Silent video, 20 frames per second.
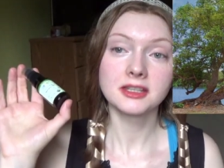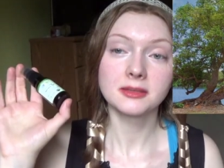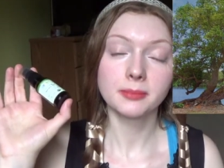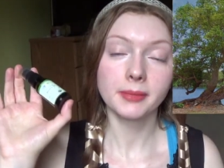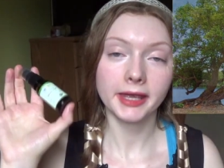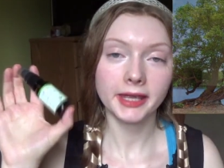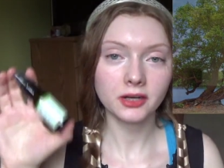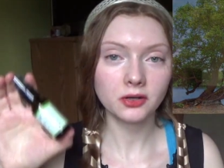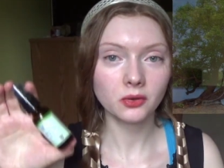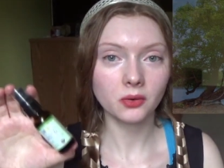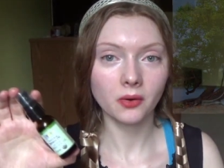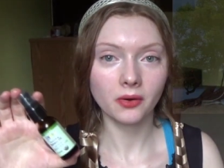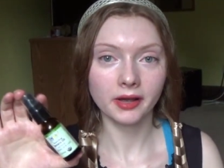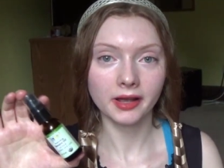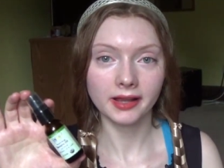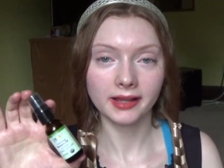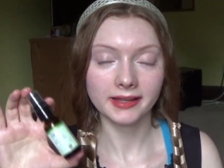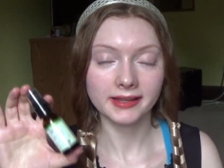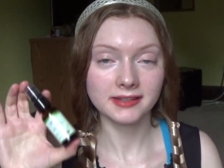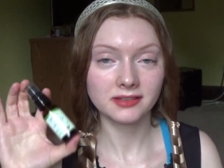Tamanu
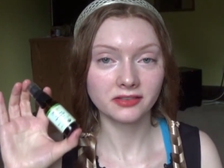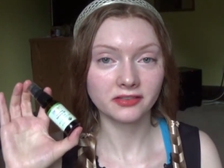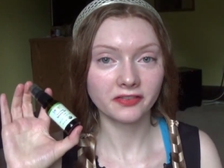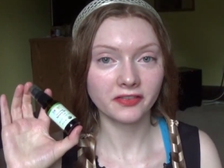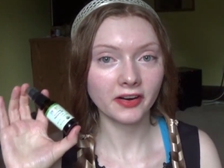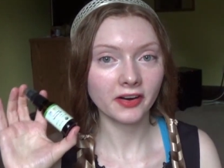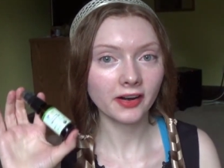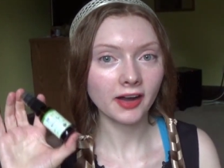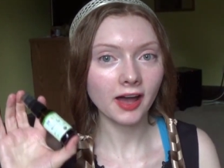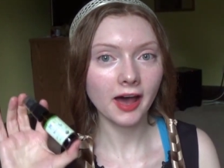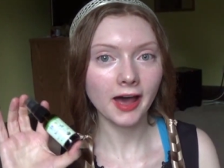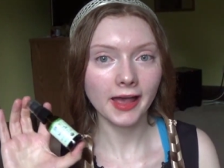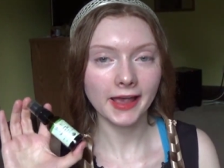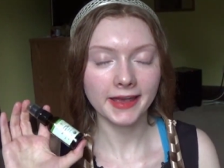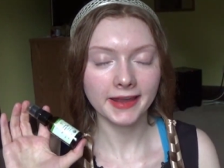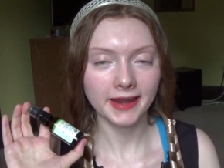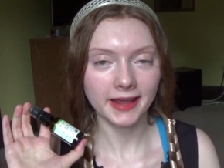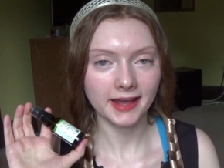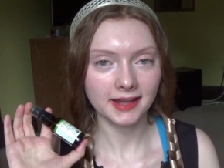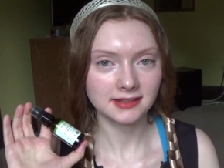oil is very high
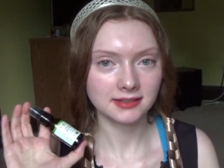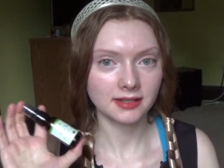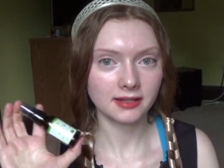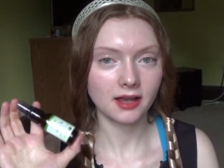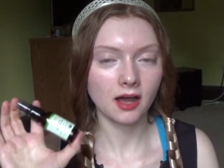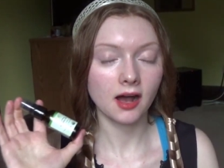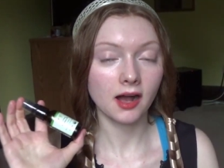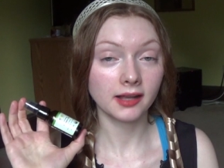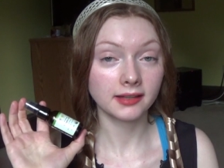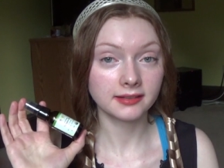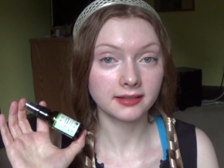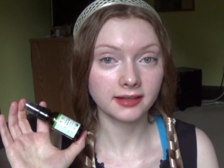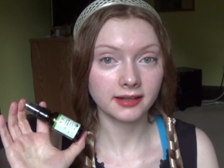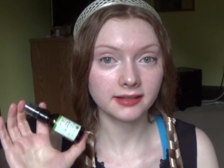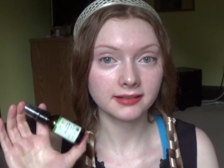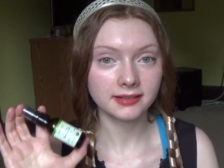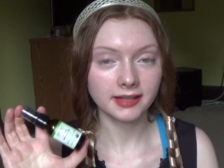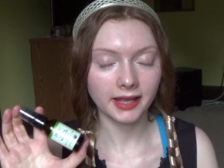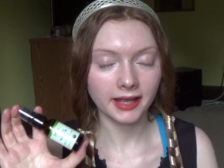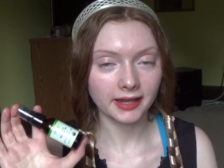in
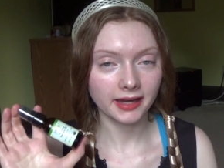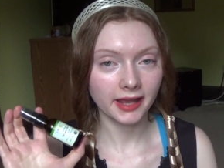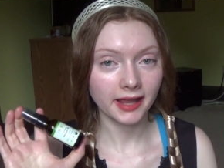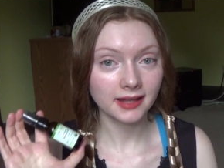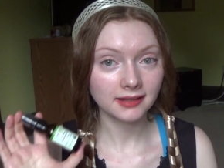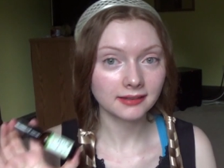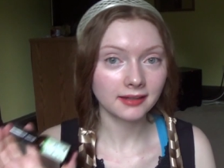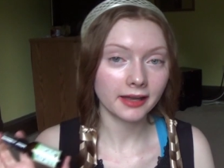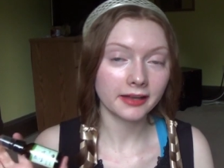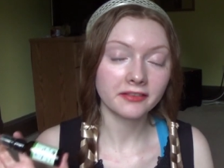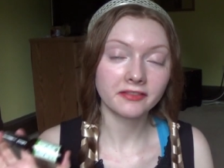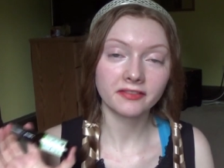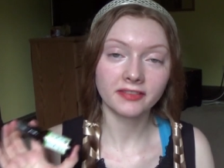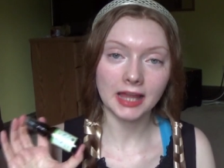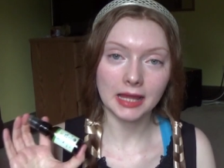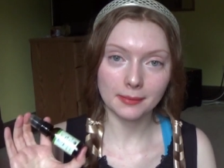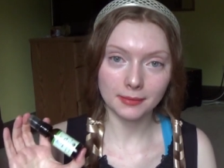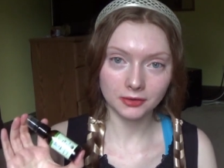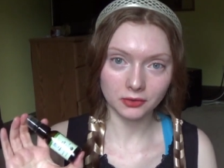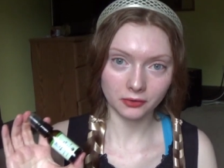antioxidants and
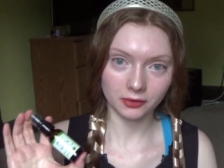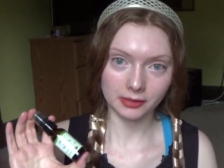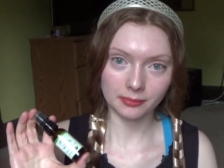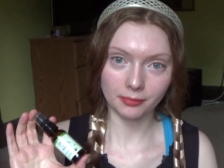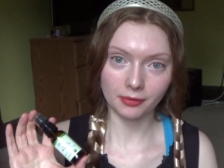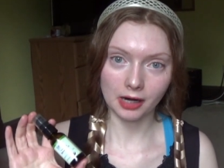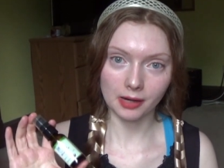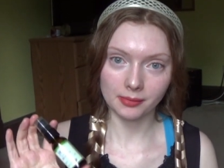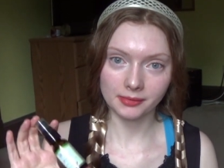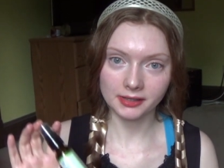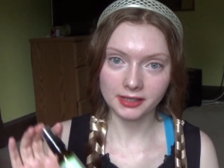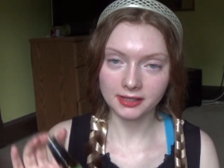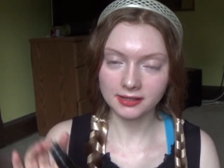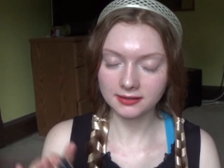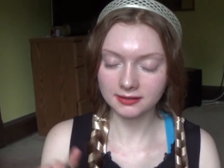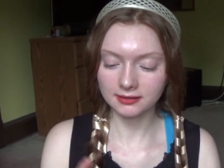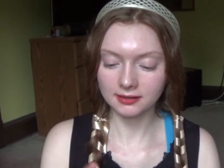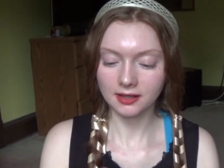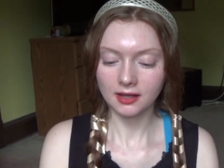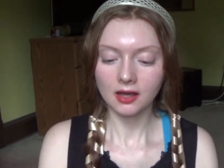anti-inflammatory
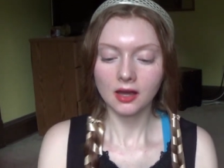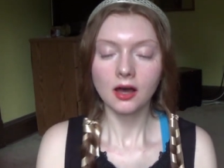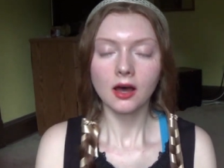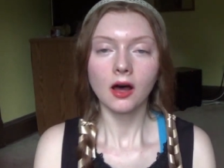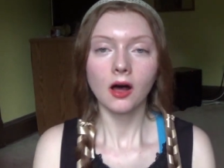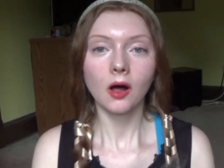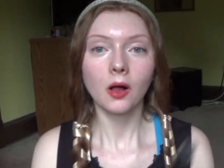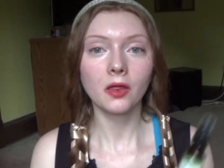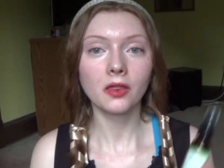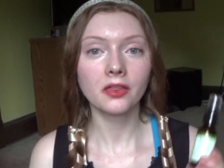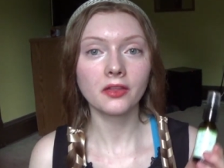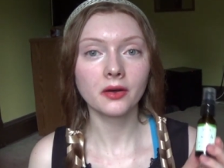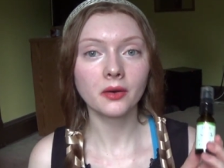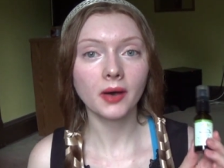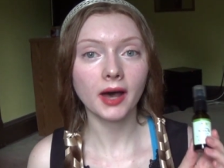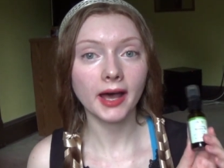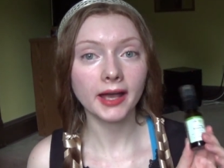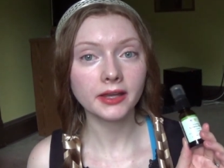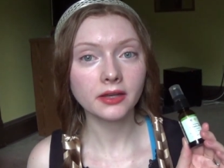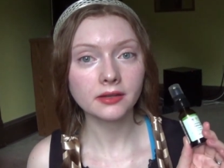properties, Although
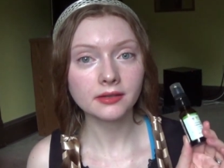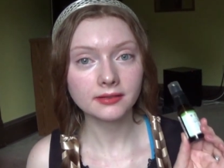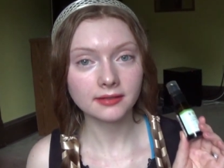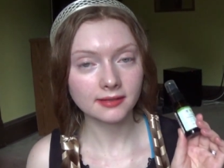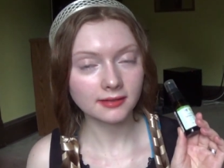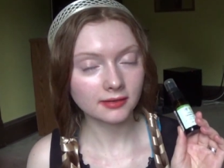I use